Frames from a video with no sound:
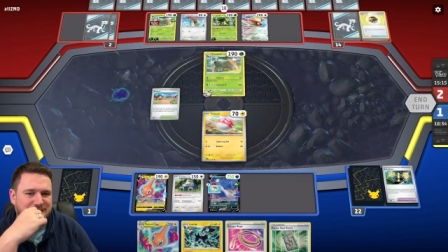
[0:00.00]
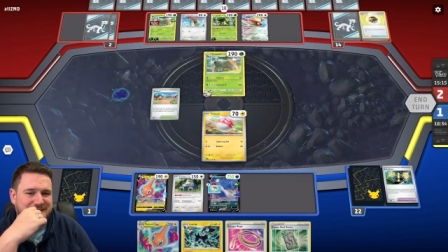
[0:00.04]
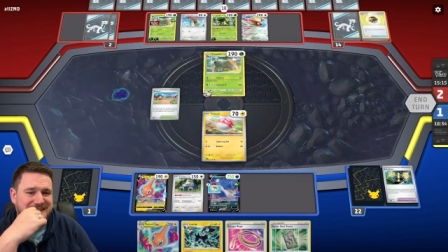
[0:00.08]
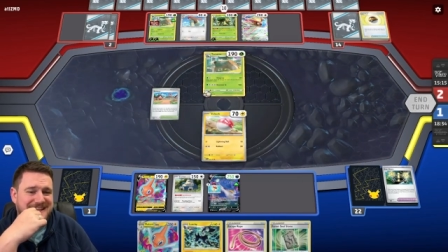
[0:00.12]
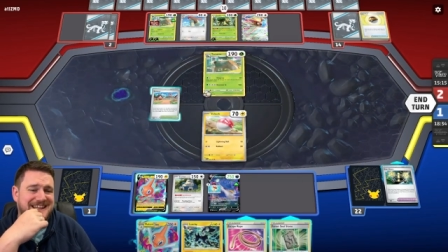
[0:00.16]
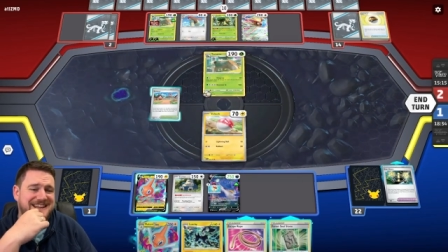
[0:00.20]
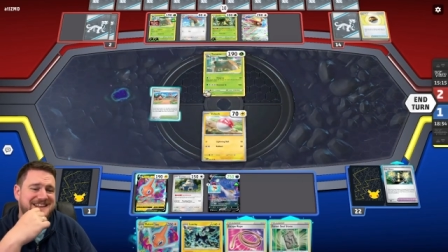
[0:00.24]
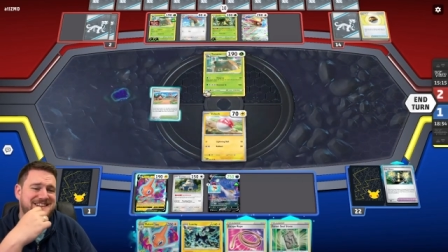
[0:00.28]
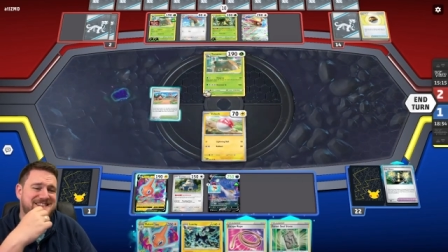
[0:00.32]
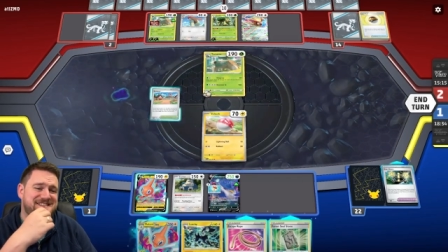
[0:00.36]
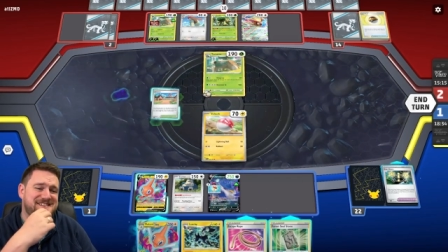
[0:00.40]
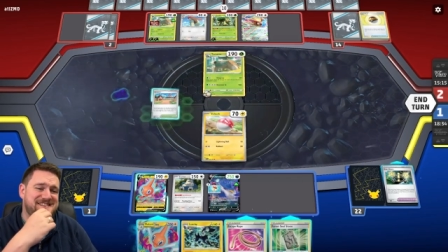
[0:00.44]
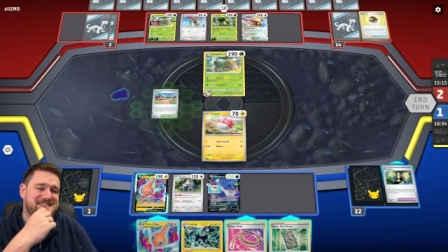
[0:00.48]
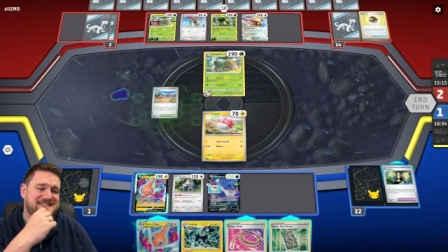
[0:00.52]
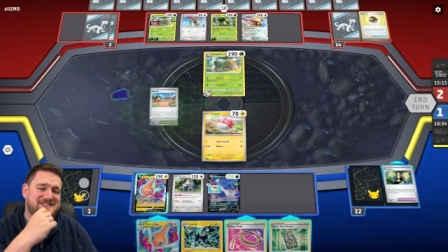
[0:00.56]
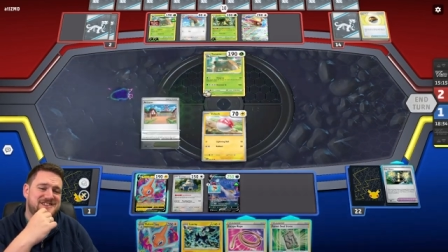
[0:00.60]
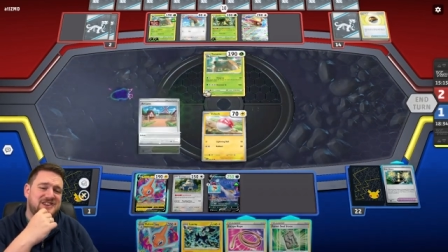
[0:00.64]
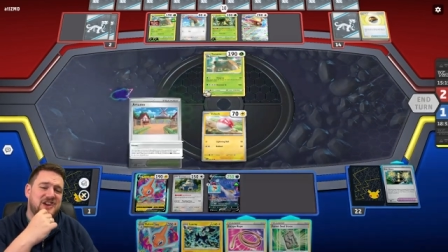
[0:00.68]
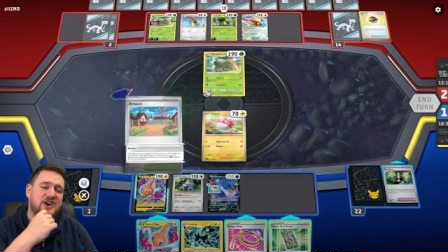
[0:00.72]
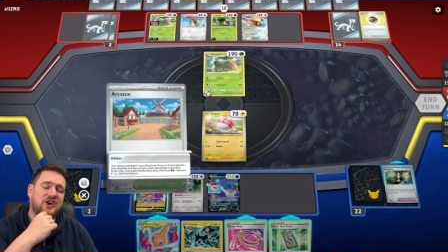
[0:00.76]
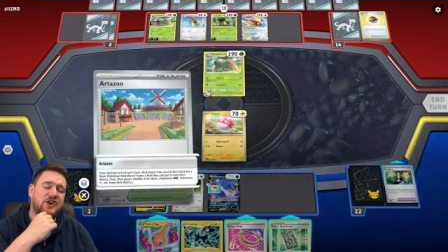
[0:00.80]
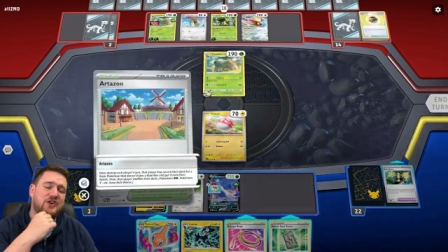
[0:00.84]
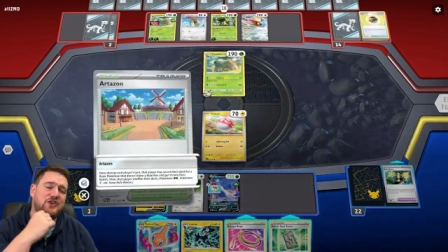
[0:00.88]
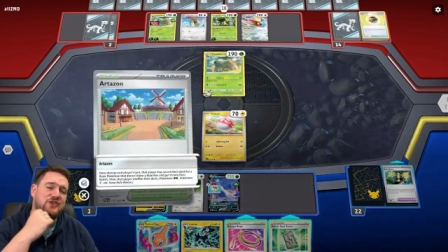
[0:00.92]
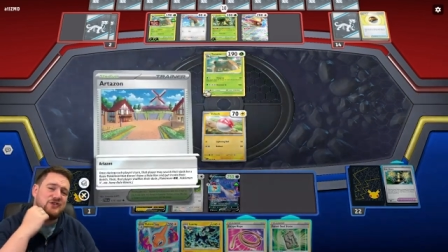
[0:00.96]
We get a
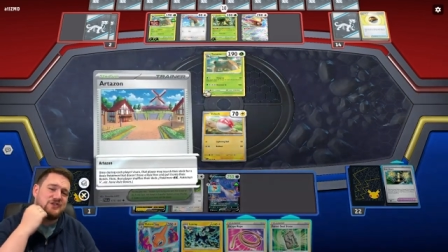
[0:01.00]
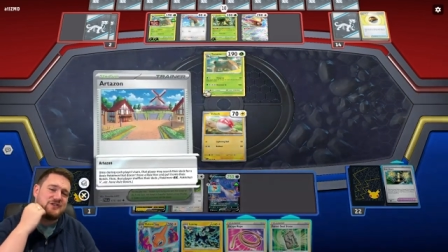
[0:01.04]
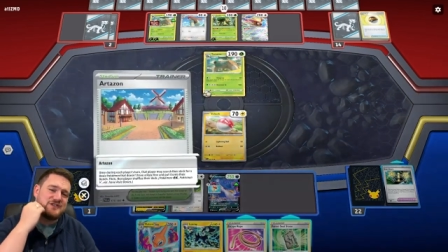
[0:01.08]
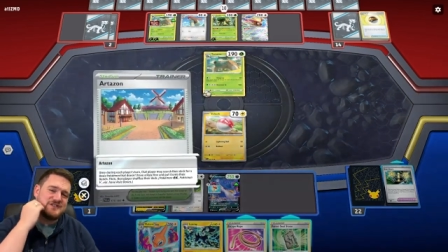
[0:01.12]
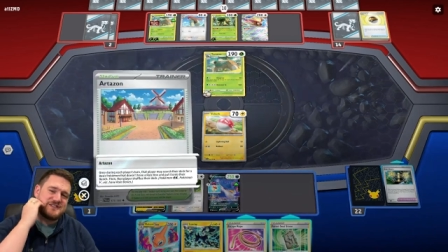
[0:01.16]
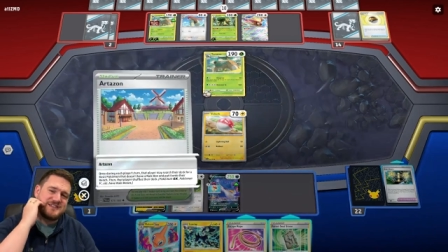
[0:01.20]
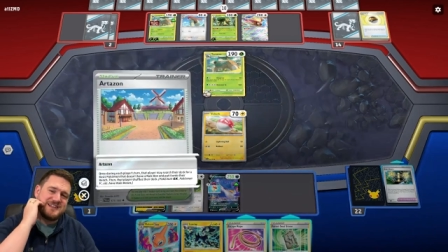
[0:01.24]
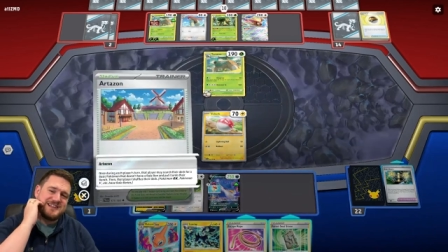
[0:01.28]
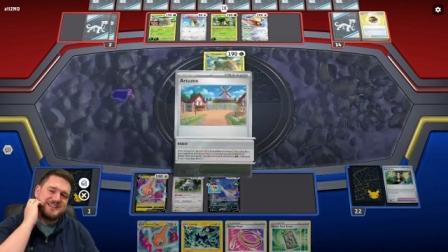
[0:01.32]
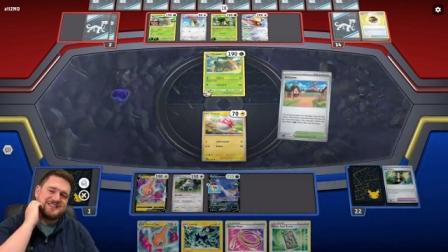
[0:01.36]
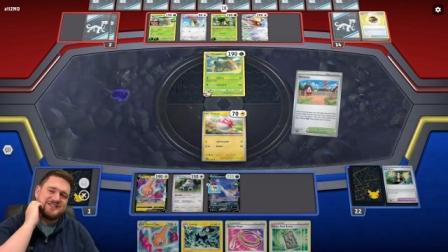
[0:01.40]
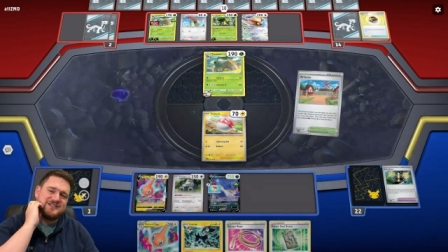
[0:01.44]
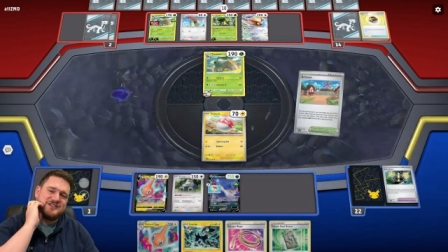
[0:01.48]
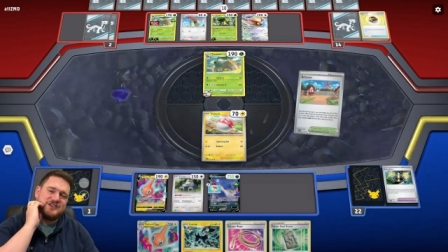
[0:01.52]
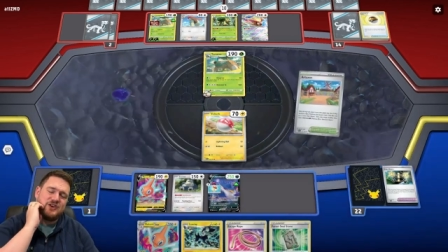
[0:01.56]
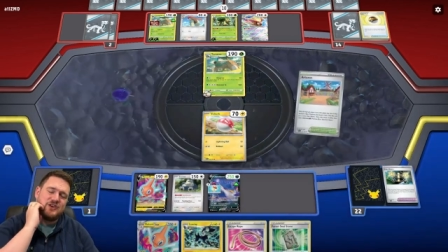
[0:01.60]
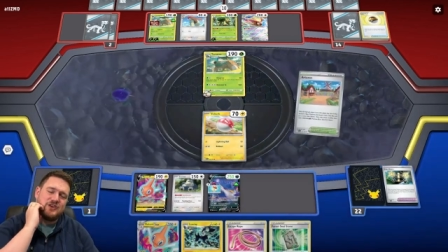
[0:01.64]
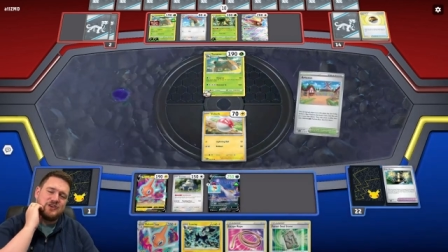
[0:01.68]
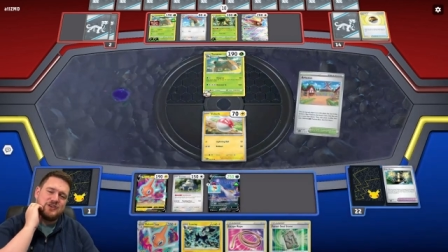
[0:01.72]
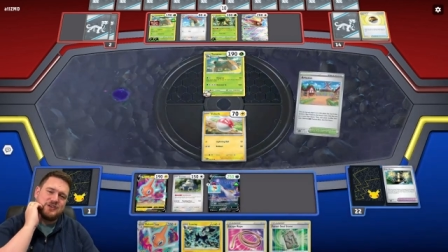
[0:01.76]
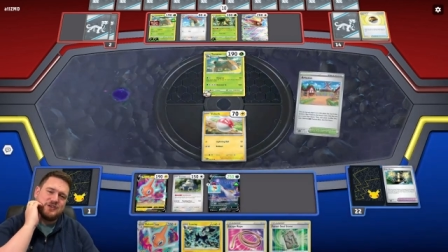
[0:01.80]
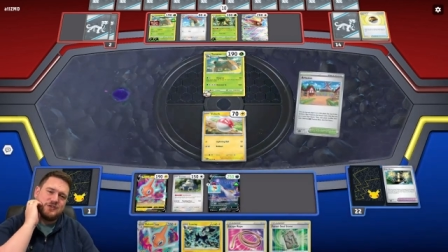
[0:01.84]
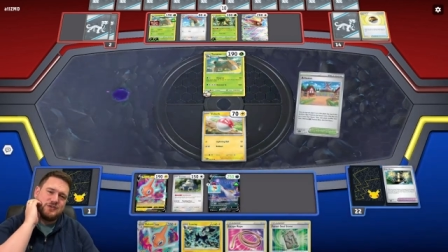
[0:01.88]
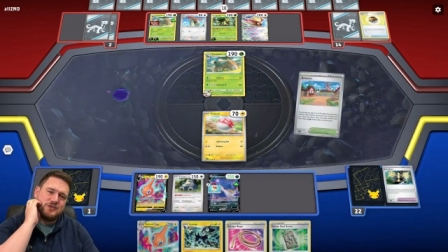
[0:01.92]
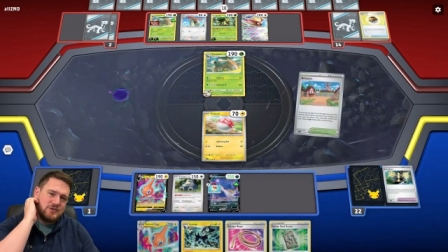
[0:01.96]
stone, so that's
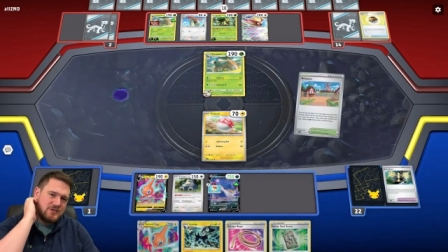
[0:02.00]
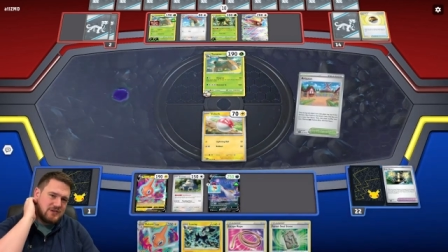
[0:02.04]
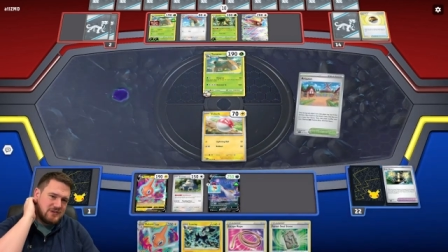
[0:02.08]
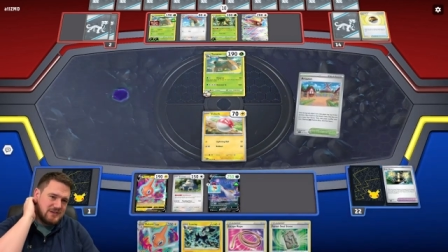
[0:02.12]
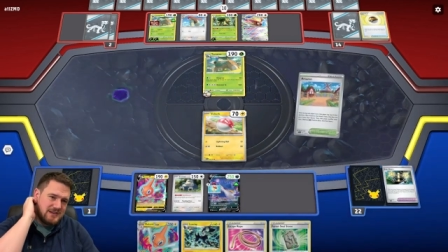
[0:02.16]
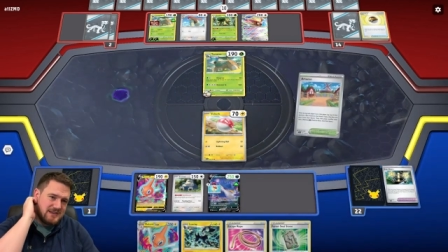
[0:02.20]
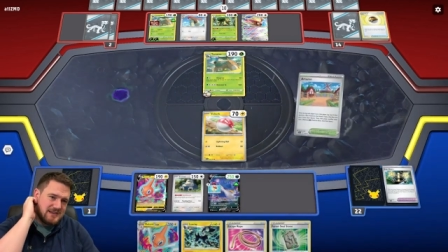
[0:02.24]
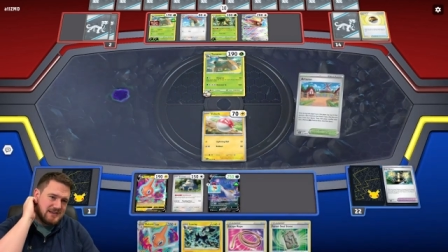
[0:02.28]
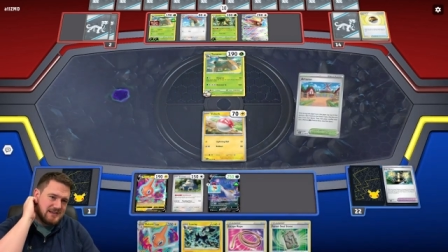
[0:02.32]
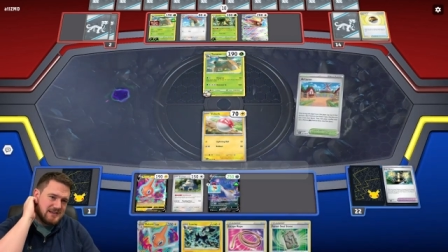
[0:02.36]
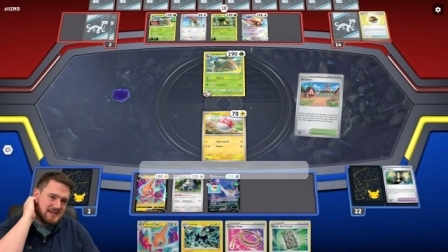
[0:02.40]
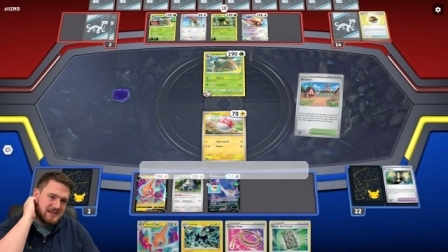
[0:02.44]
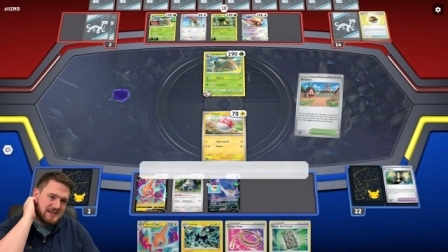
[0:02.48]
not good.